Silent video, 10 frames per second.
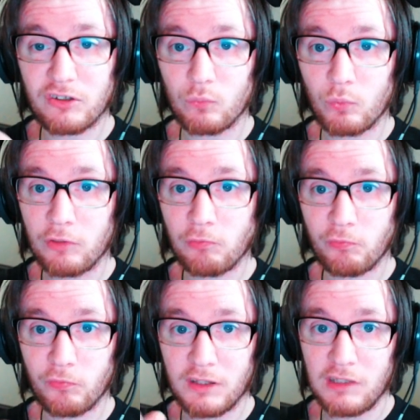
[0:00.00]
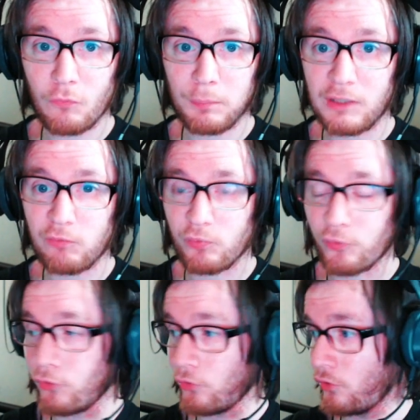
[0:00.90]
with this
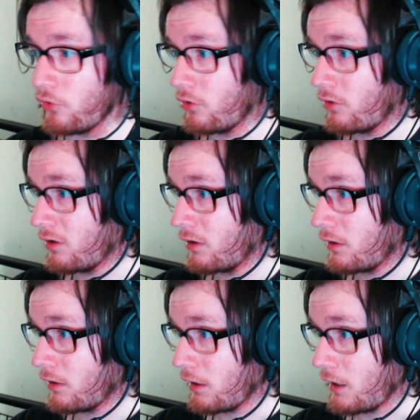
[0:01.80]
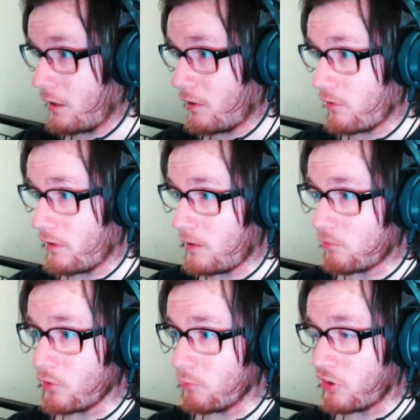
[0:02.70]
playthrough and
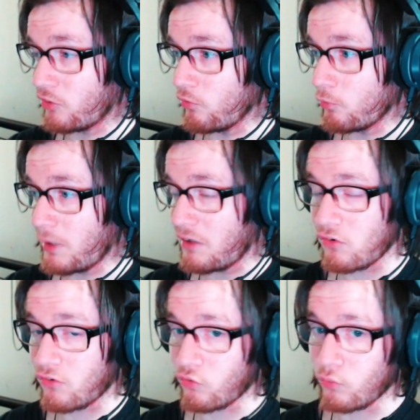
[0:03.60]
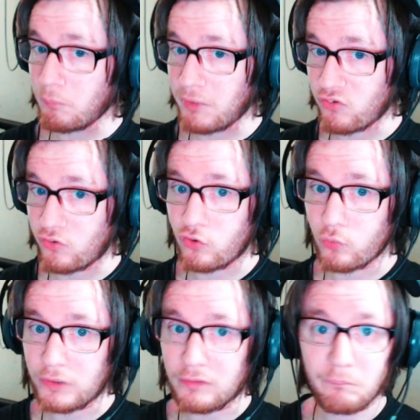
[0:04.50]
after I'm done with Banjo-Kazooie and
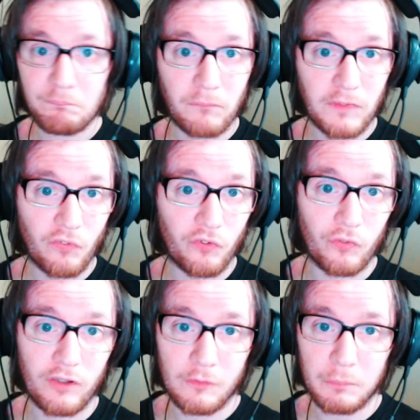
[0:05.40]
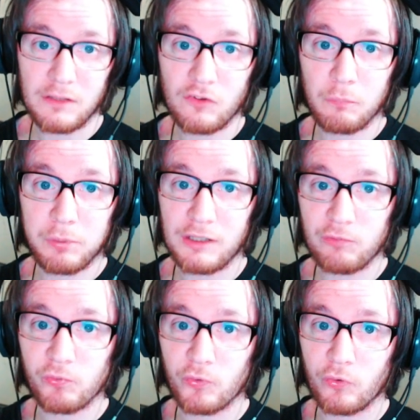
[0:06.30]
Banjo-Tooie. So there'll be a new
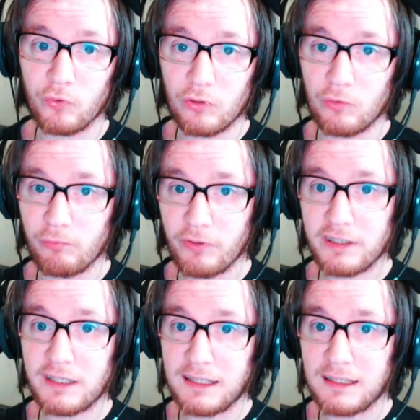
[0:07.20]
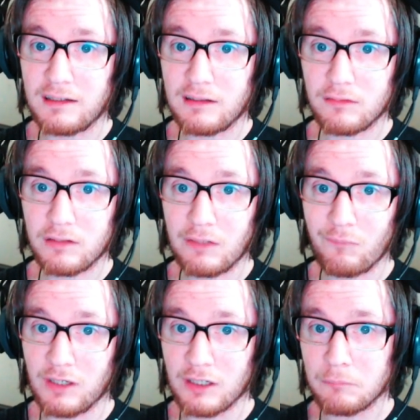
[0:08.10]
playthrough of that
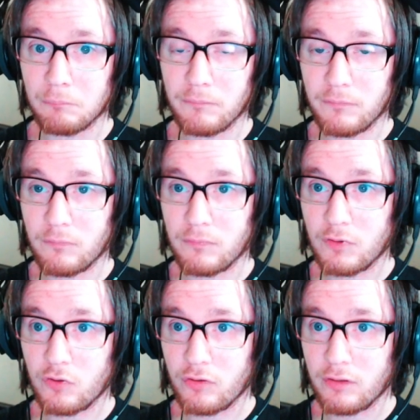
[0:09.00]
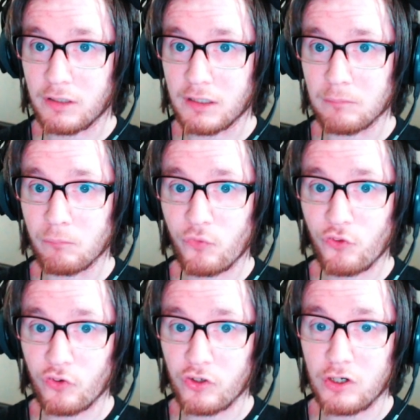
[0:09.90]
going up.
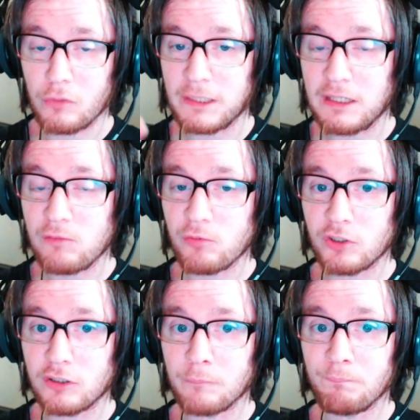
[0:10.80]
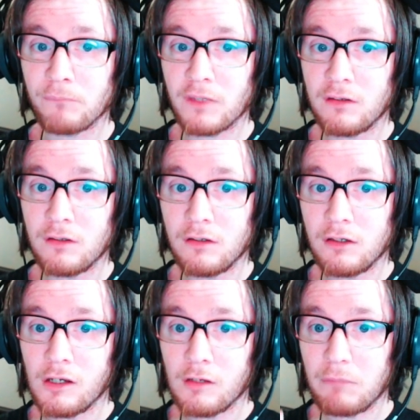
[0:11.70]
So it'll be either
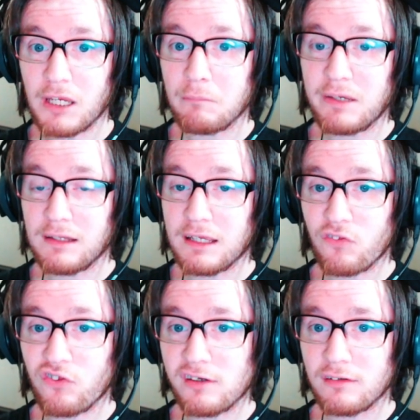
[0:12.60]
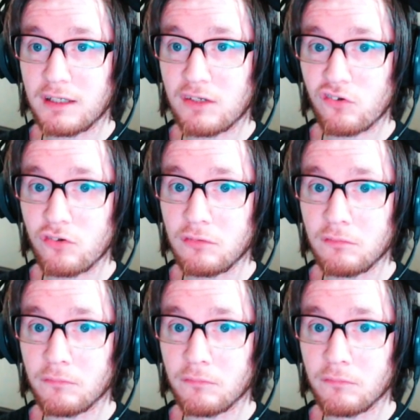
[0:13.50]
Mega Man Legacy Collection,